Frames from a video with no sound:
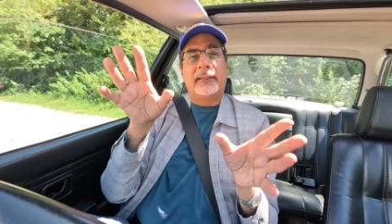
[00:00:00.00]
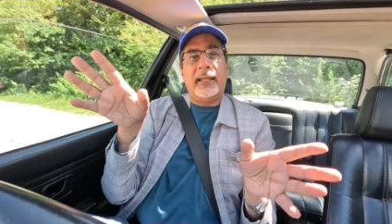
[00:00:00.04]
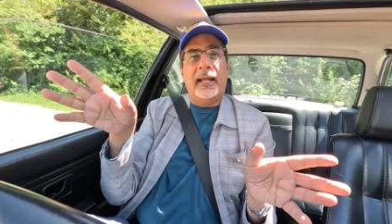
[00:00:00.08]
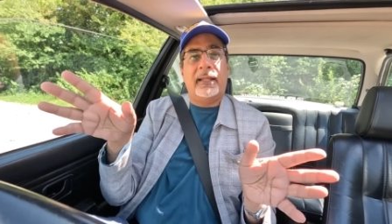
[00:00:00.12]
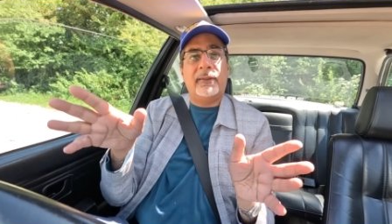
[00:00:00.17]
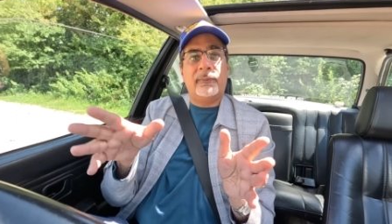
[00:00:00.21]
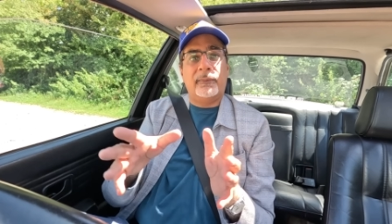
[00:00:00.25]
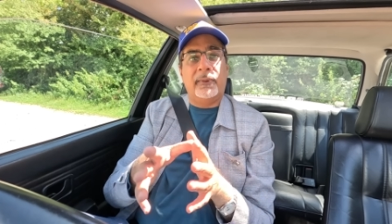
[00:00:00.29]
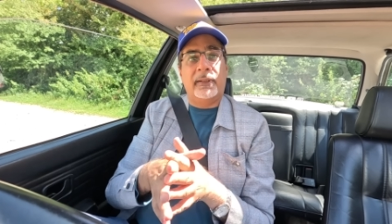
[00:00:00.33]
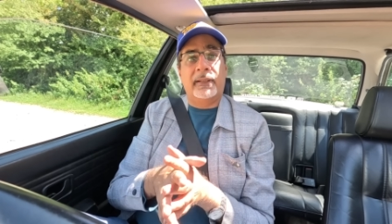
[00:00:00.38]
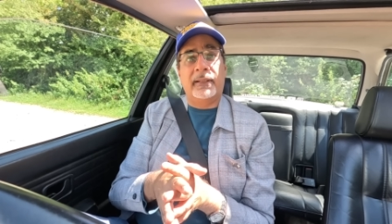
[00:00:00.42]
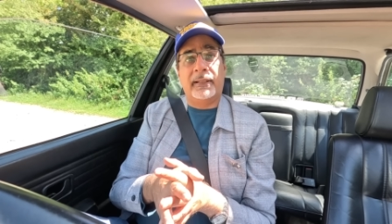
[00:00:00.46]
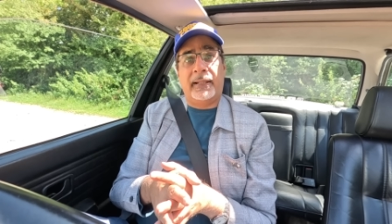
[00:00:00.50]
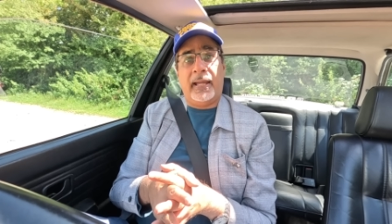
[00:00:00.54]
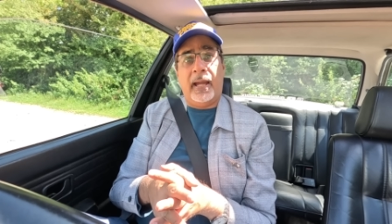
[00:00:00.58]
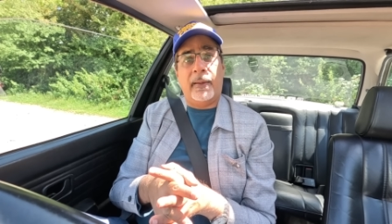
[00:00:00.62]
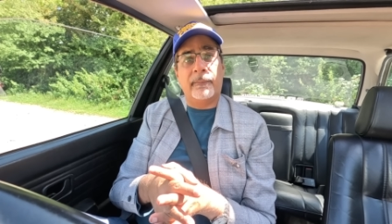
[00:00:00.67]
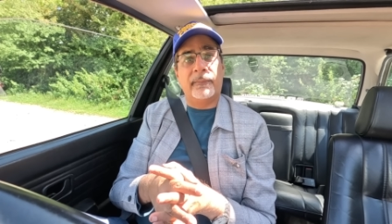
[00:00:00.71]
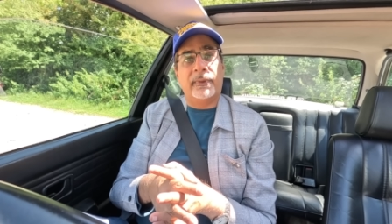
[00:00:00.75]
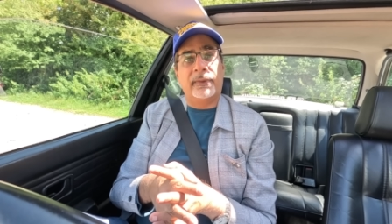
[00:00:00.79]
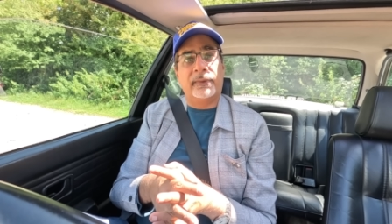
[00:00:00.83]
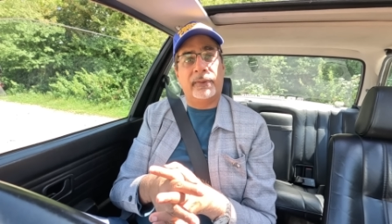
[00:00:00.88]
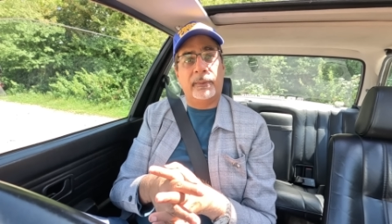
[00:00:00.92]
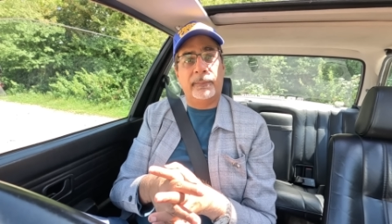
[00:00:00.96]
That's what the
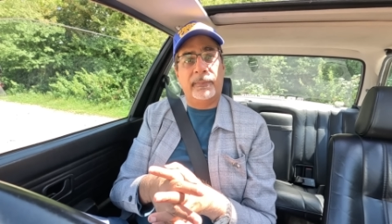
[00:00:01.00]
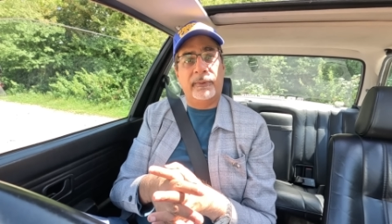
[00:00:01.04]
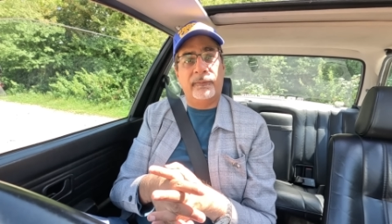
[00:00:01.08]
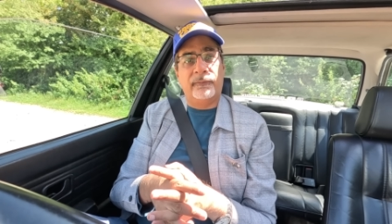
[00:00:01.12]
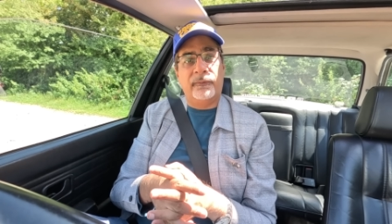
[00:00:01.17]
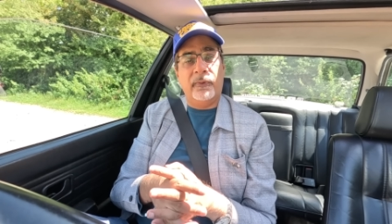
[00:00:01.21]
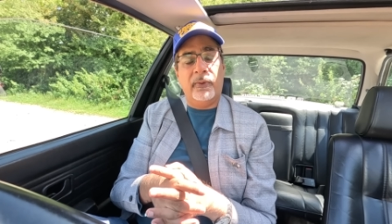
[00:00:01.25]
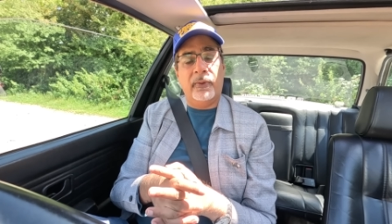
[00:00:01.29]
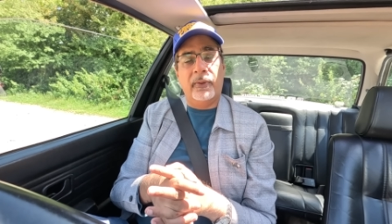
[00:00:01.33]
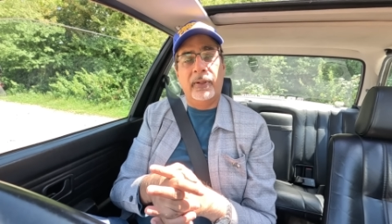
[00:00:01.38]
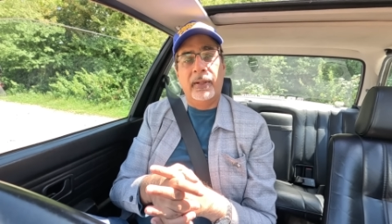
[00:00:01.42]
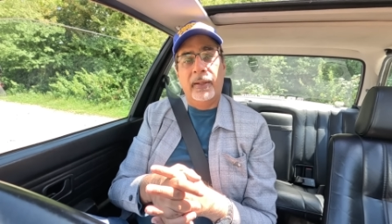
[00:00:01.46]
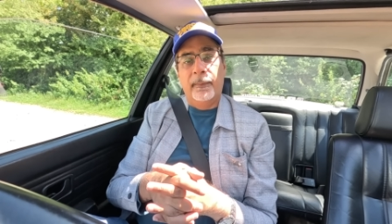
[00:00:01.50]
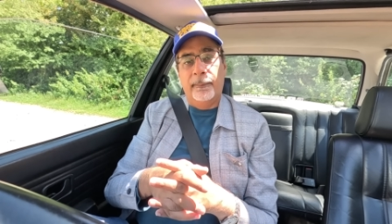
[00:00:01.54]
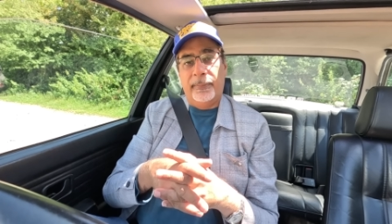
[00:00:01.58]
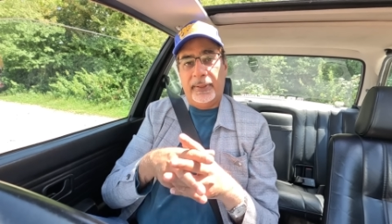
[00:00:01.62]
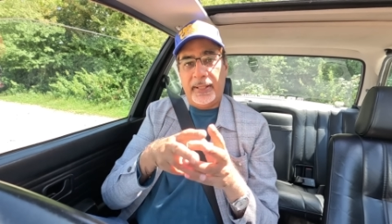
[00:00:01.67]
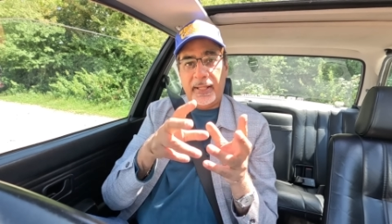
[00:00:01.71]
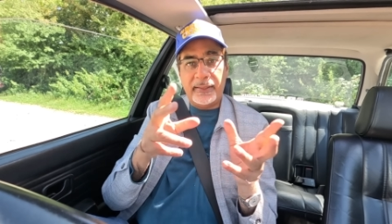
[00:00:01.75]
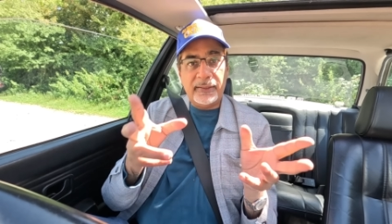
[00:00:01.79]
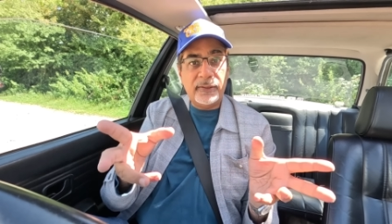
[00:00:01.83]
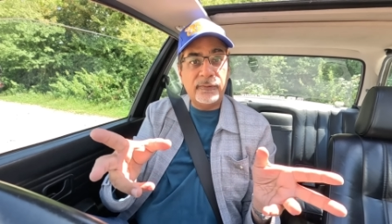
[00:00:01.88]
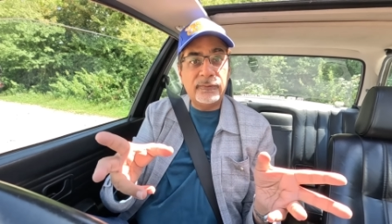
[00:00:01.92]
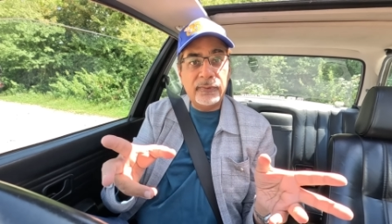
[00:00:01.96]
camera should be for.
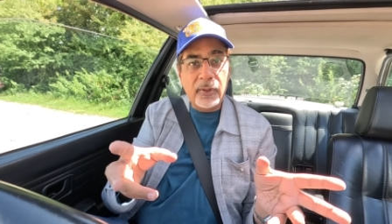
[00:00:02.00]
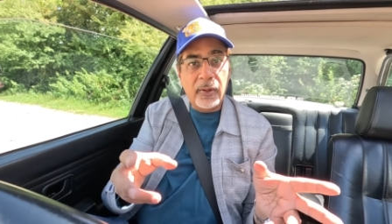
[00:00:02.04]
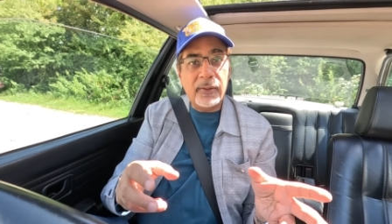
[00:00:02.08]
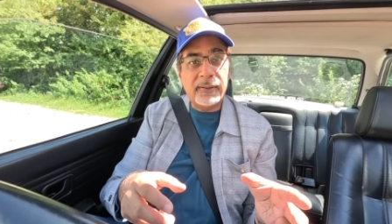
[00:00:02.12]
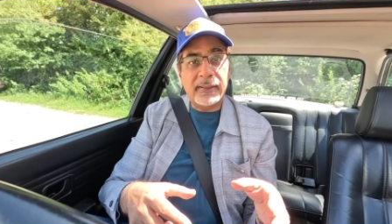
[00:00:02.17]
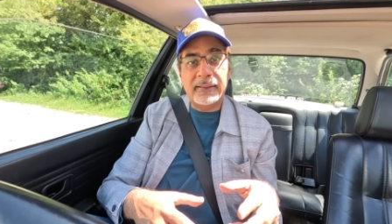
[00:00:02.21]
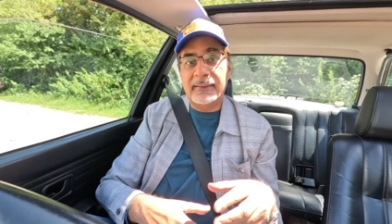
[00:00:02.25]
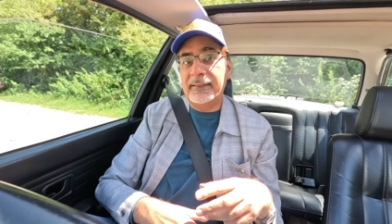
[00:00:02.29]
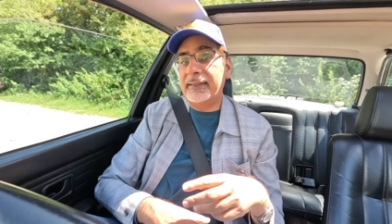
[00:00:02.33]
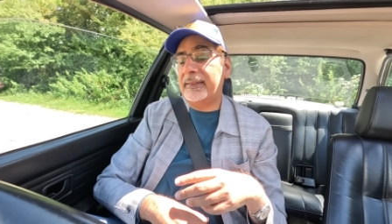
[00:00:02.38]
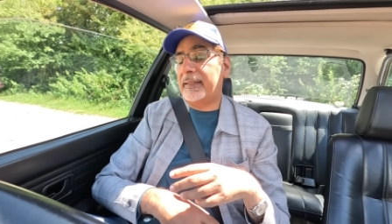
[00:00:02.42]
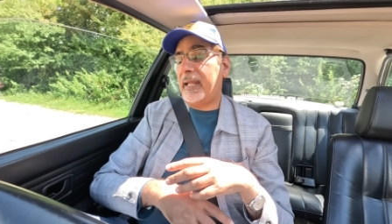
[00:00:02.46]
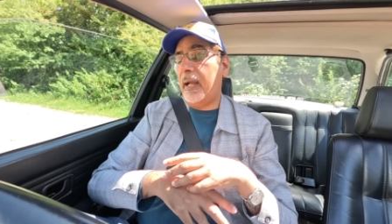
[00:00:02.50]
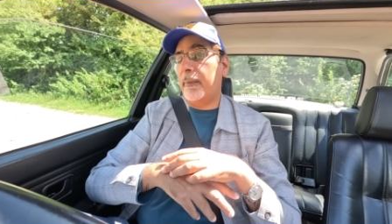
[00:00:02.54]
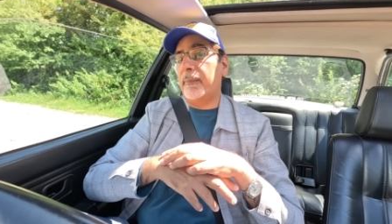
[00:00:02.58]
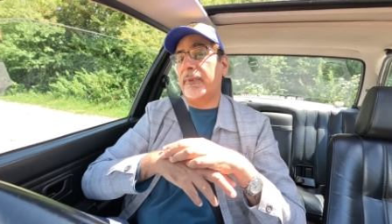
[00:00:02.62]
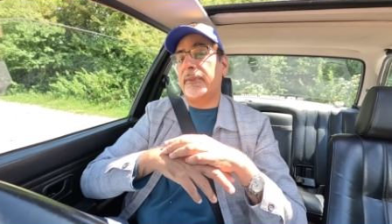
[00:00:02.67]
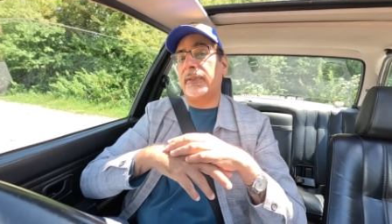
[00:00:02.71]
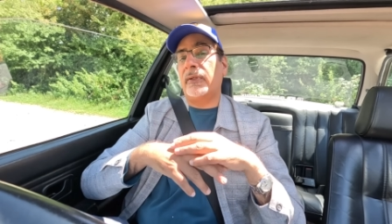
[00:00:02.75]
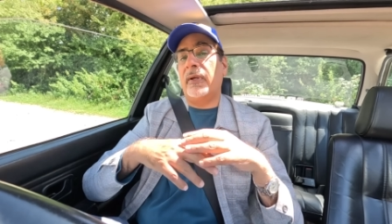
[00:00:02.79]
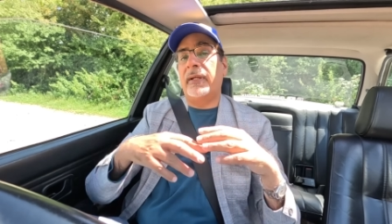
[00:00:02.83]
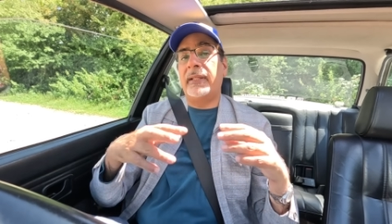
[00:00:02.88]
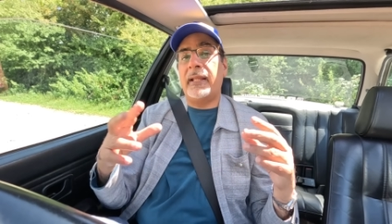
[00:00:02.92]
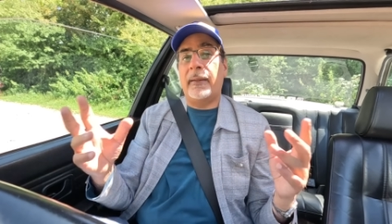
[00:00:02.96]
But as you've noticed, these
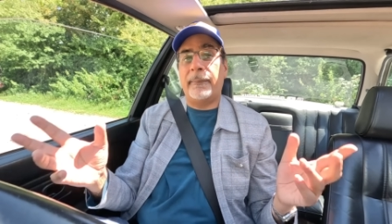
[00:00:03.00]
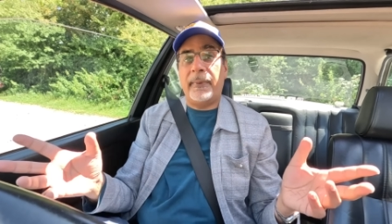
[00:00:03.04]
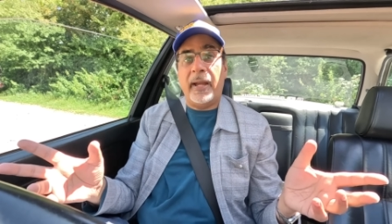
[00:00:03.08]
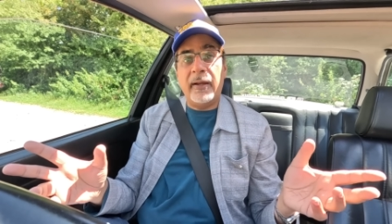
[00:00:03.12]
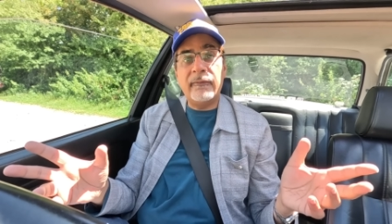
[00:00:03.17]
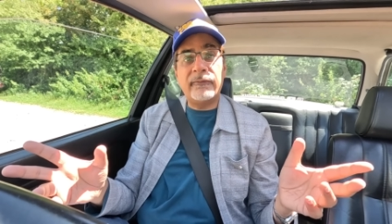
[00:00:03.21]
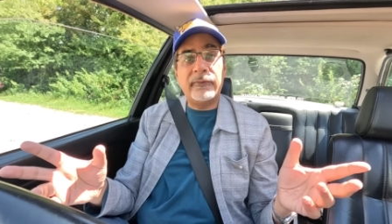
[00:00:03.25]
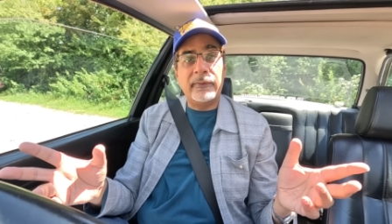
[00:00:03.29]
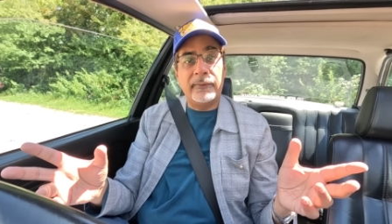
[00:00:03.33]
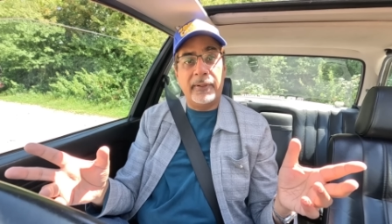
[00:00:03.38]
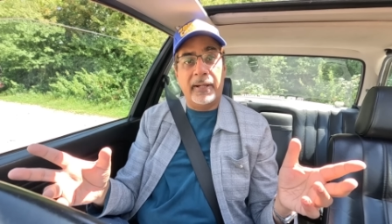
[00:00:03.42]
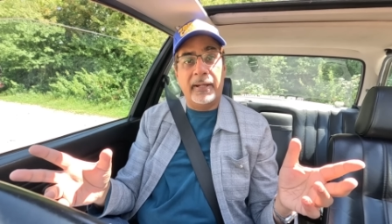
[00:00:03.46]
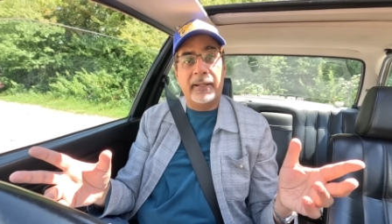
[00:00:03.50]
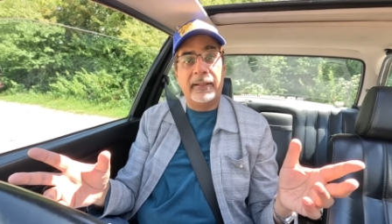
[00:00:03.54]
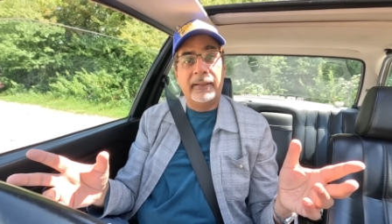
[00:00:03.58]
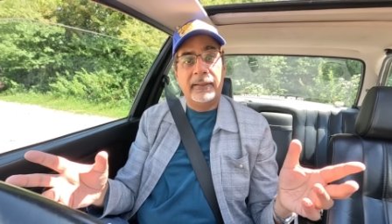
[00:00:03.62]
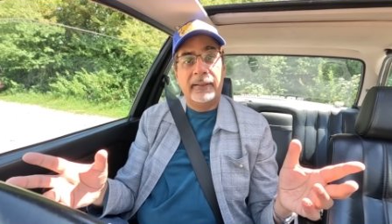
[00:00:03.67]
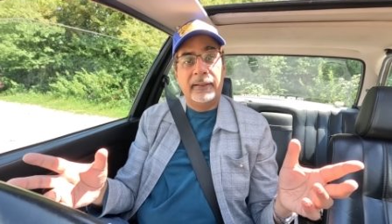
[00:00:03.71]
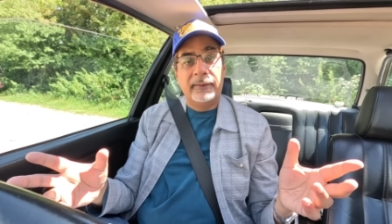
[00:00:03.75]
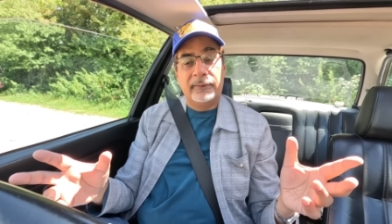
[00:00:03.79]
cameras are going up everywhere.